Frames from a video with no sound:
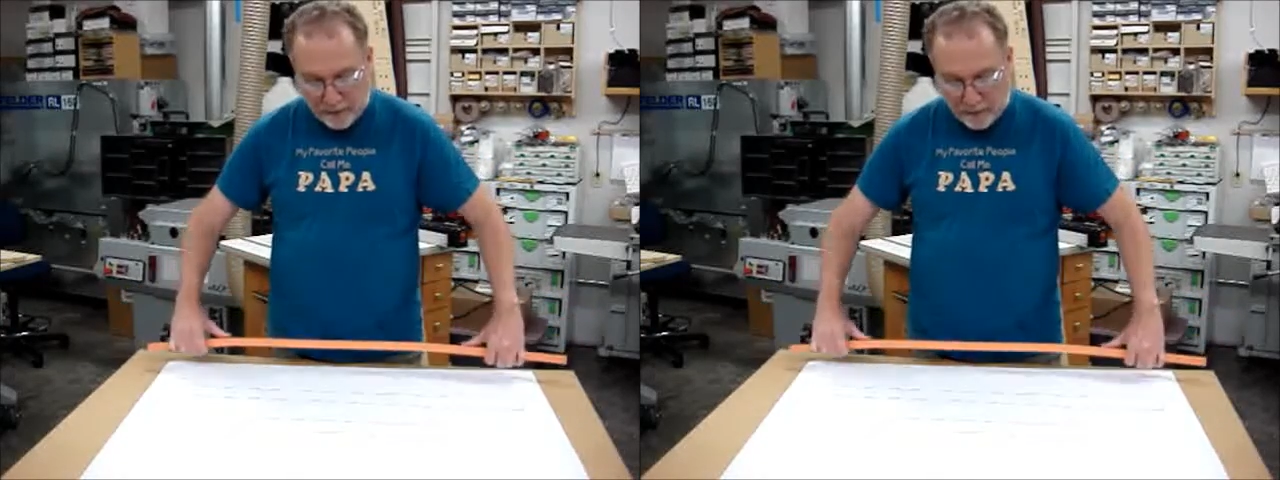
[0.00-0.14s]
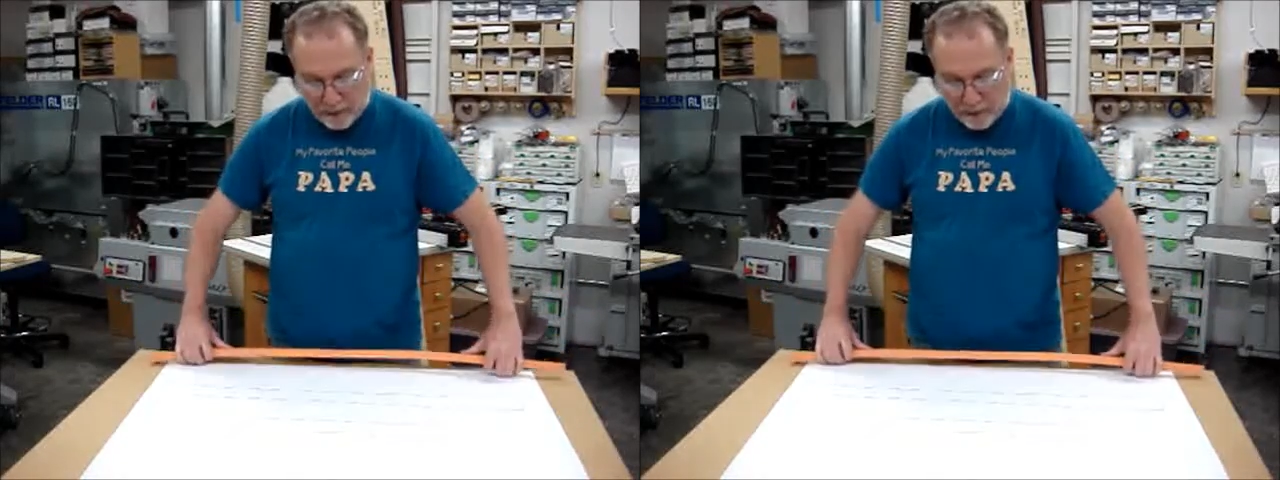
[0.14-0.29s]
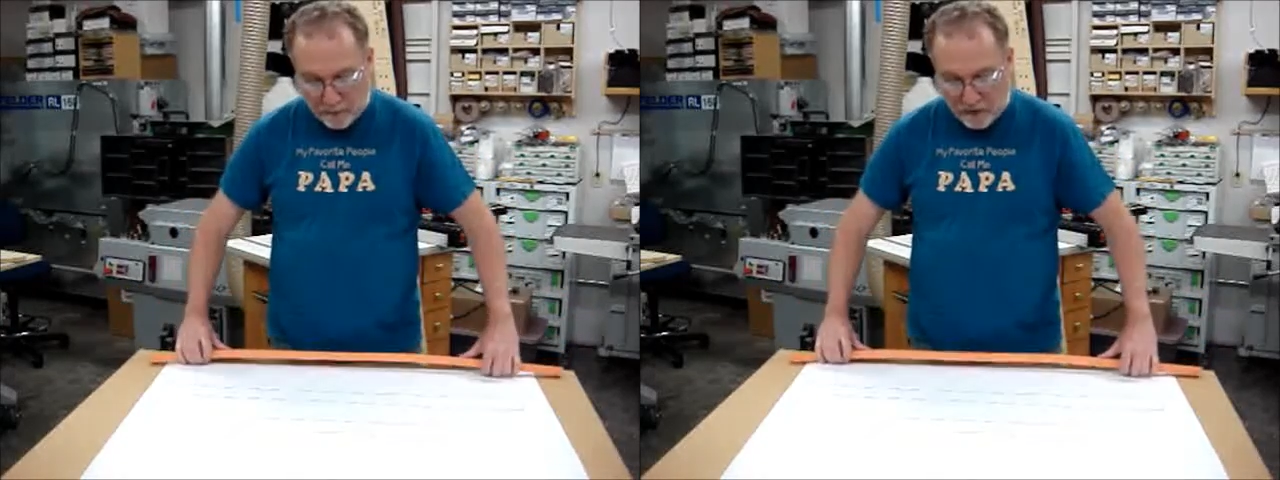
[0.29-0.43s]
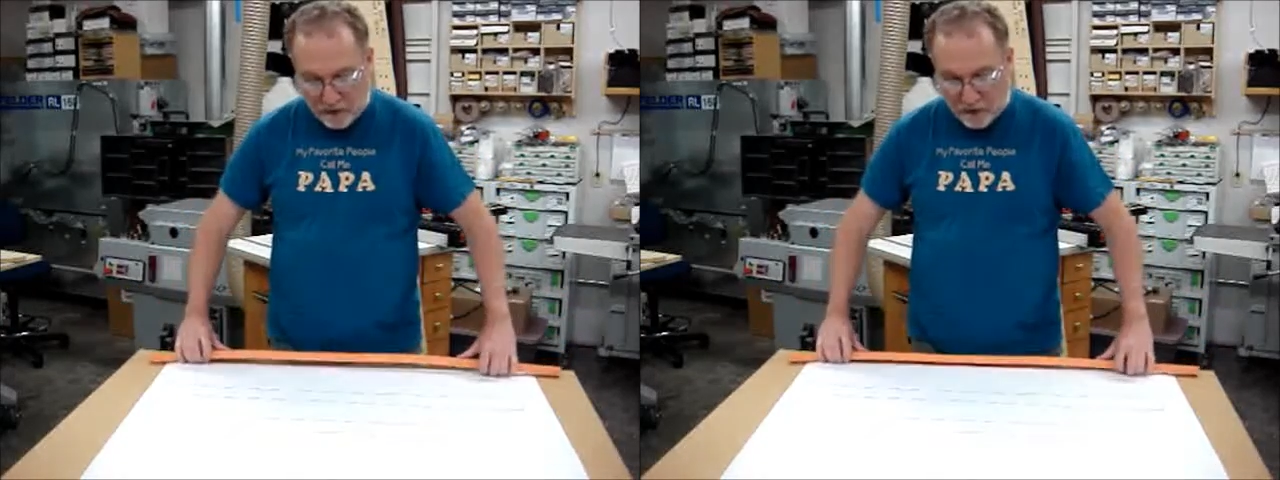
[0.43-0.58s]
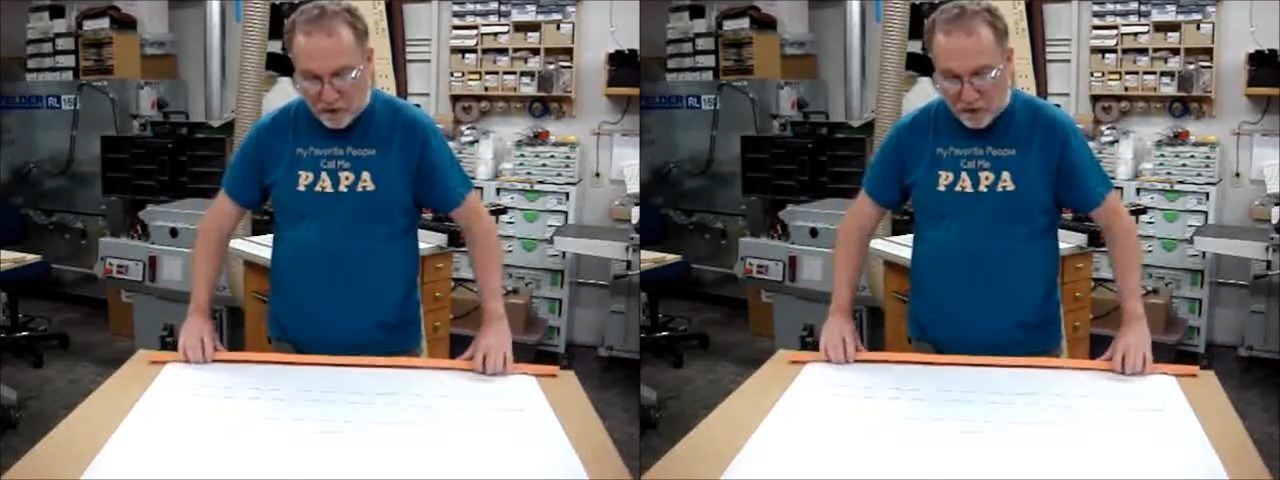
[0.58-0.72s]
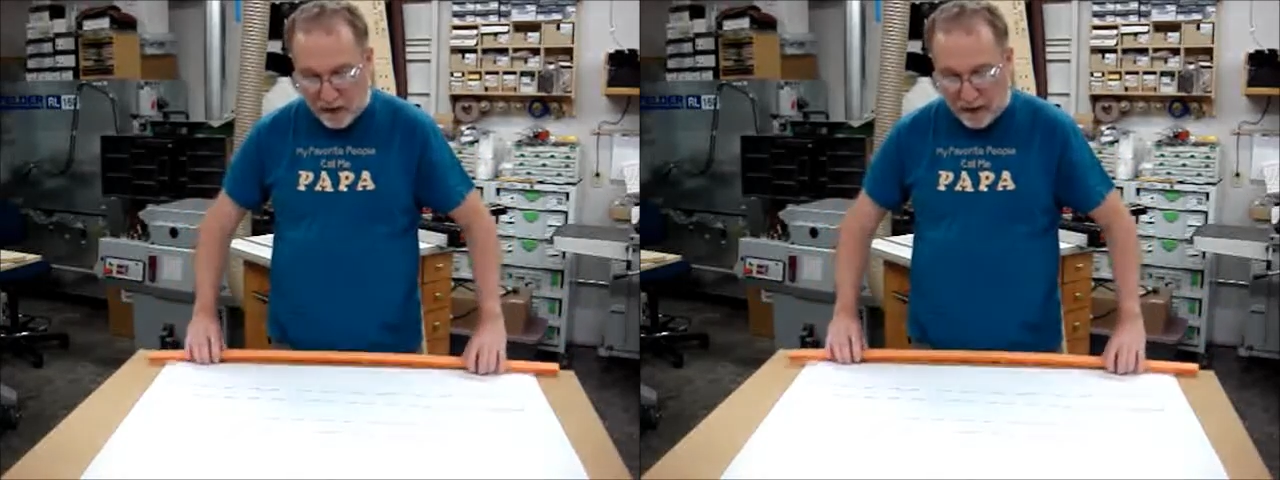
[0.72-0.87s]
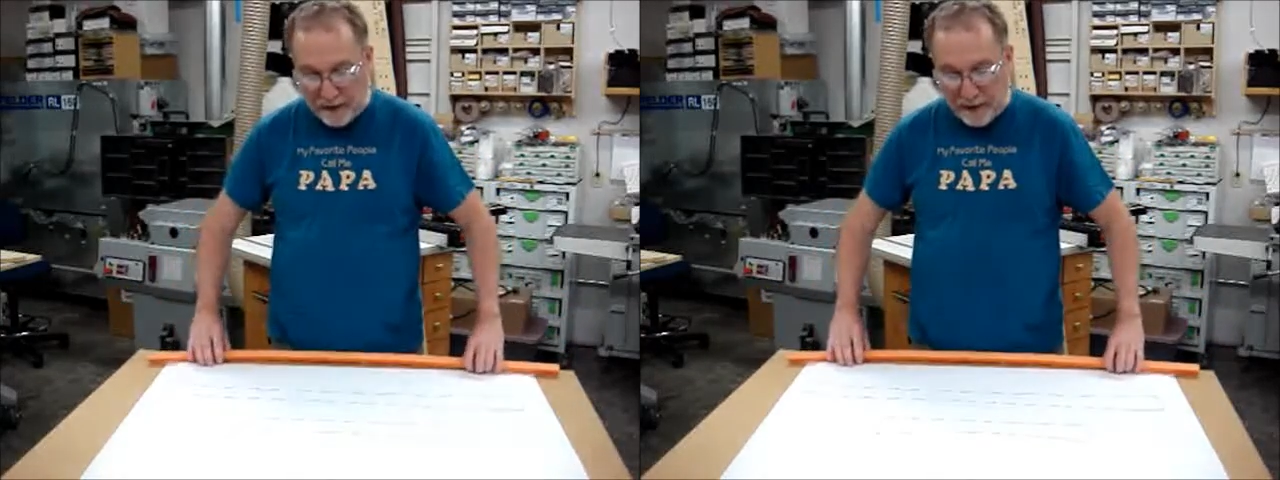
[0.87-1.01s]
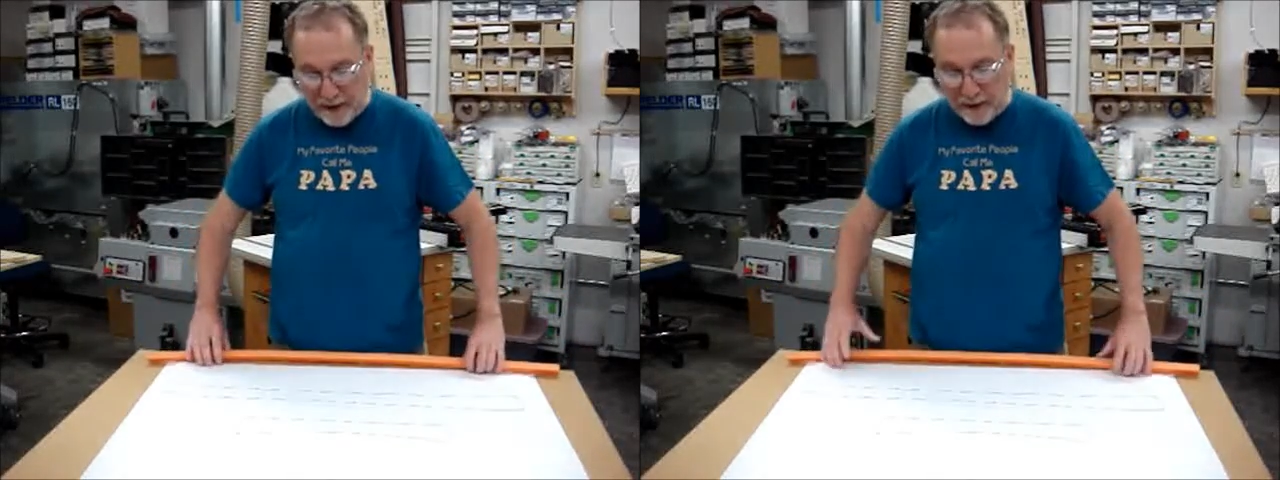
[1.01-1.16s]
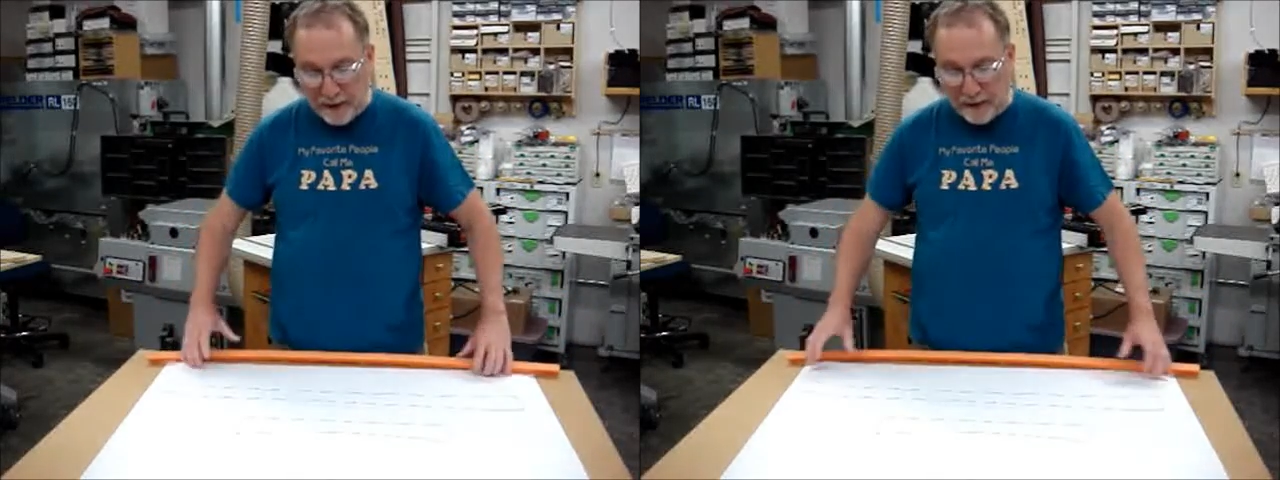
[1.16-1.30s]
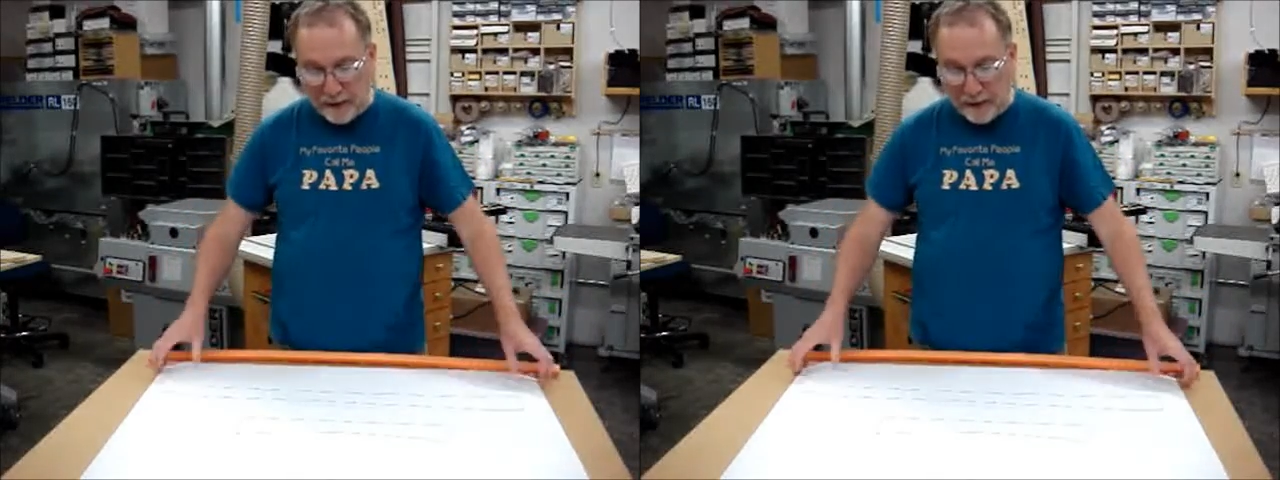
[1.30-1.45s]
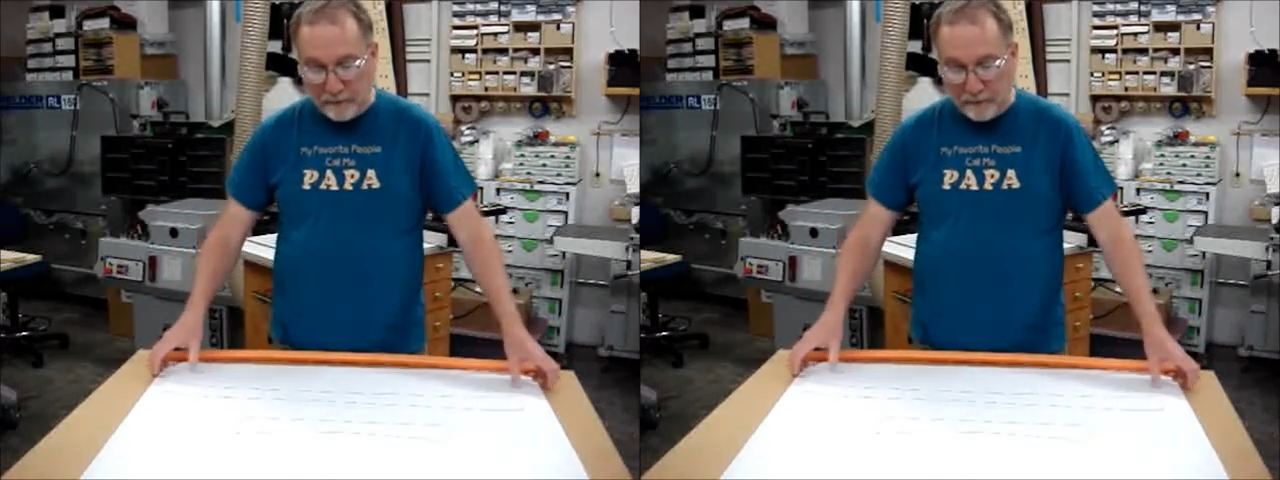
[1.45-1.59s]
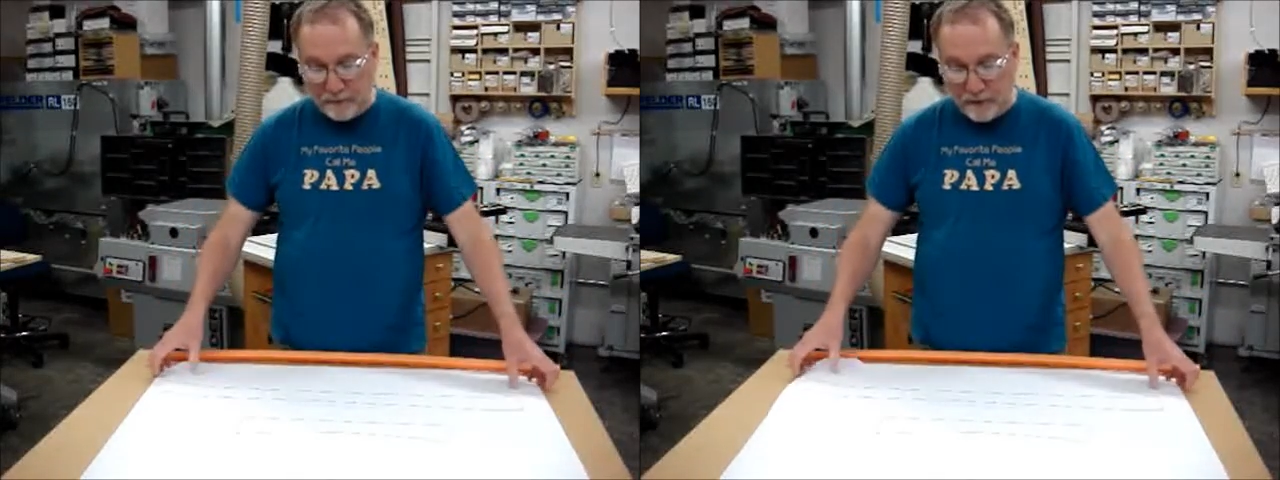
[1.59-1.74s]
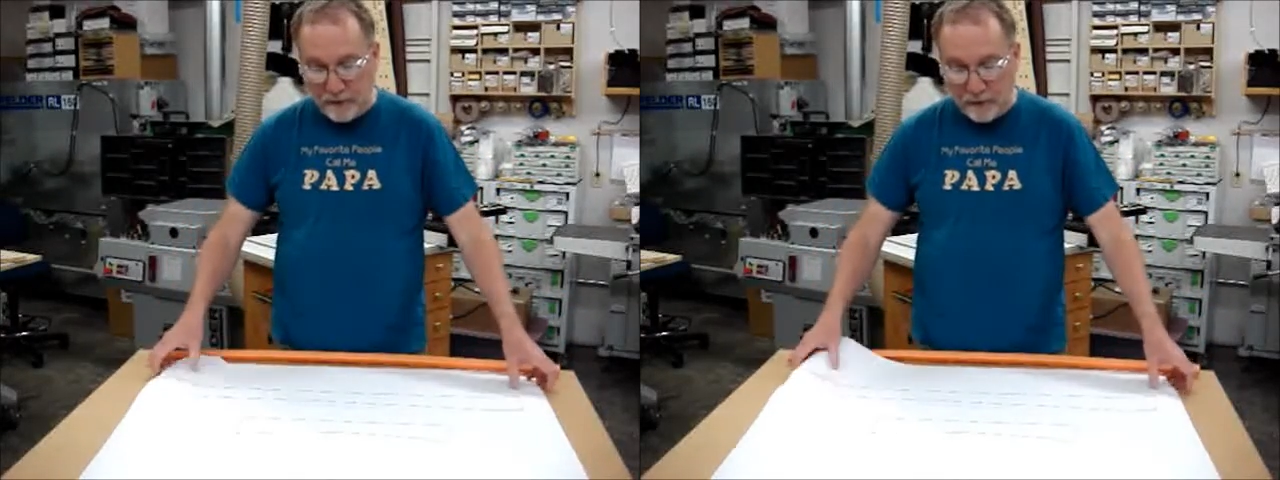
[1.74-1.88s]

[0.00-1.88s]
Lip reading: and I'm going to try that. I've